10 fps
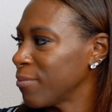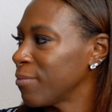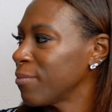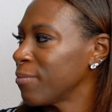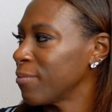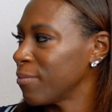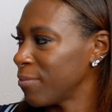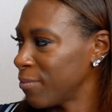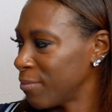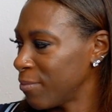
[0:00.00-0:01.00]

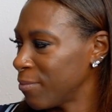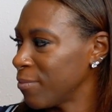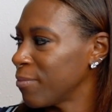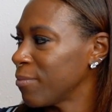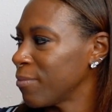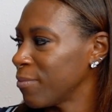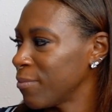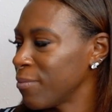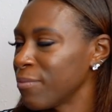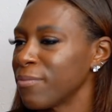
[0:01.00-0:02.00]

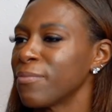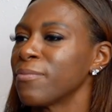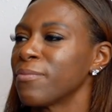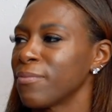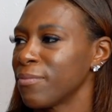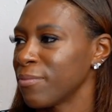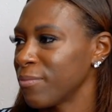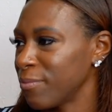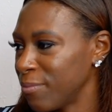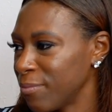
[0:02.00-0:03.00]

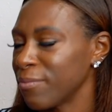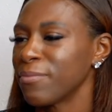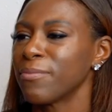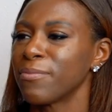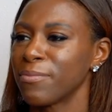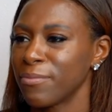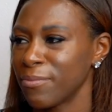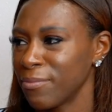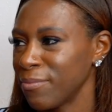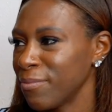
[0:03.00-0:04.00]

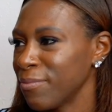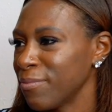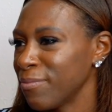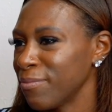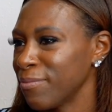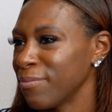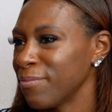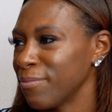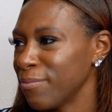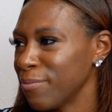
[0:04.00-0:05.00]

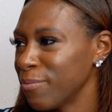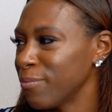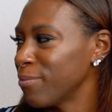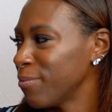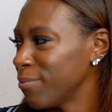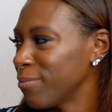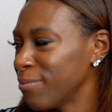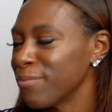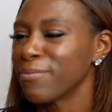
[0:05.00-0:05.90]
(not speaking)